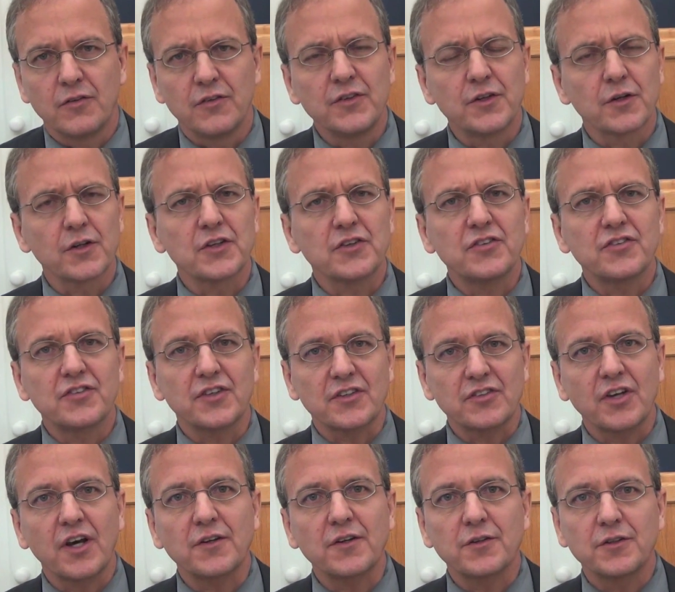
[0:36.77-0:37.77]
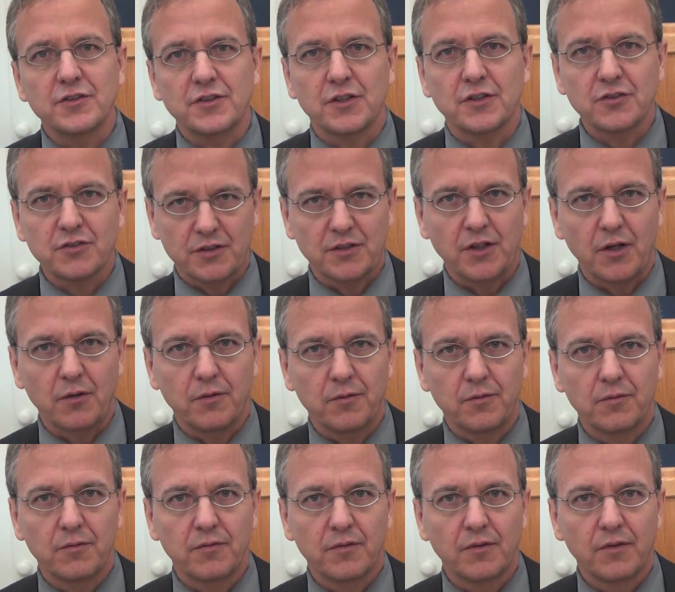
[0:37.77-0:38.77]
nearly 600 years ago.
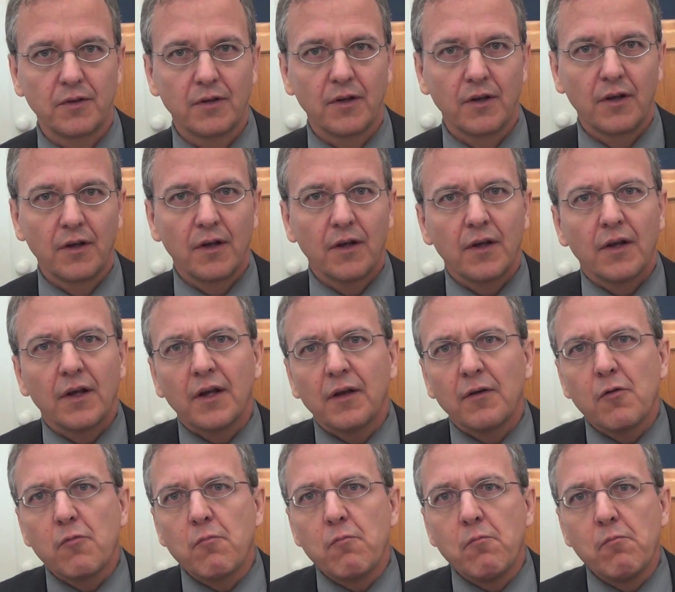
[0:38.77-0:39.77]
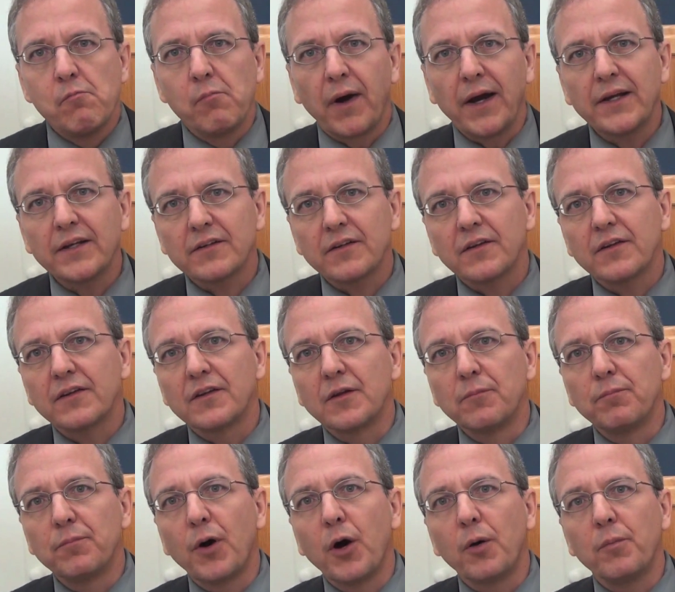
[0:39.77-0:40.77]
Might the
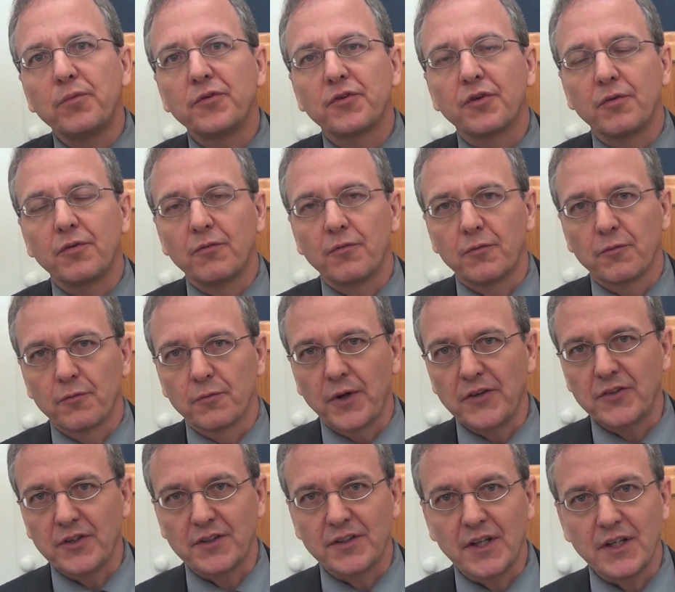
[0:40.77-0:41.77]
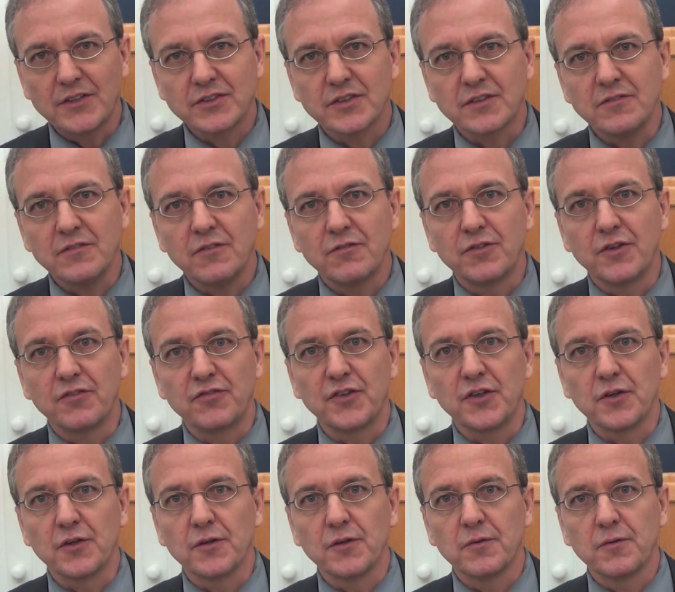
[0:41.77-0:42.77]
Pope's resignation
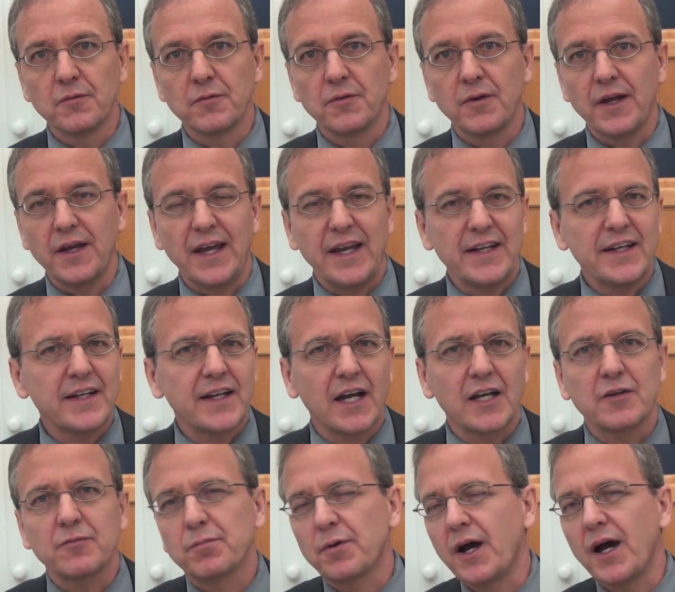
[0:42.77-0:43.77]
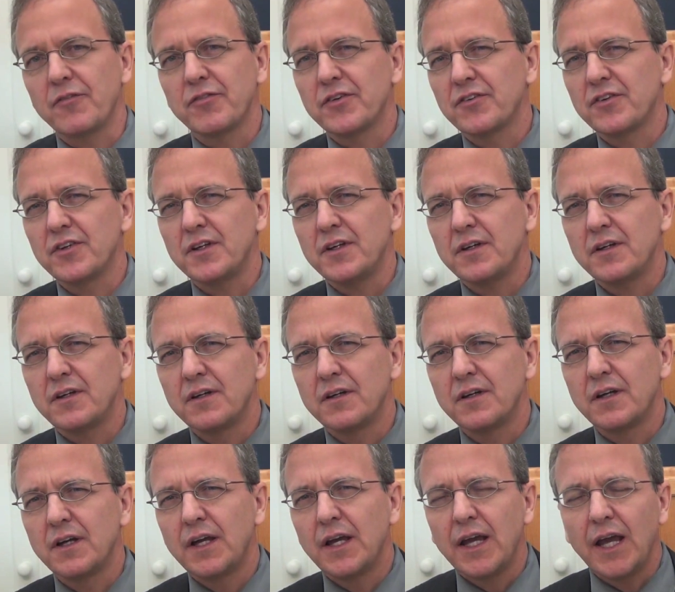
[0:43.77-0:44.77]
fulfill any kind of prophecy?
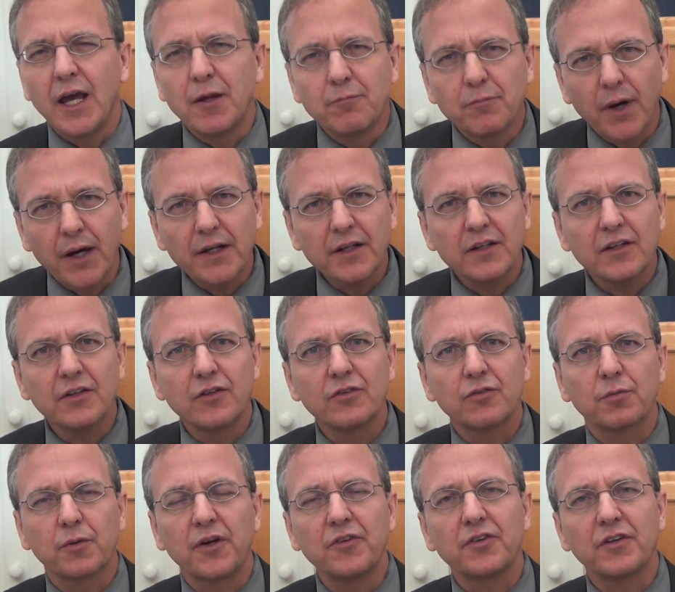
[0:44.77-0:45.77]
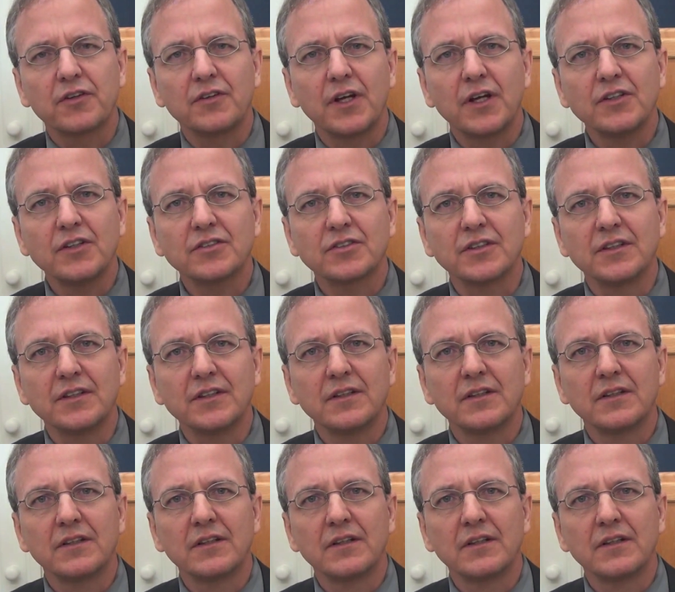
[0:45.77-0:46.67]
And might his resignation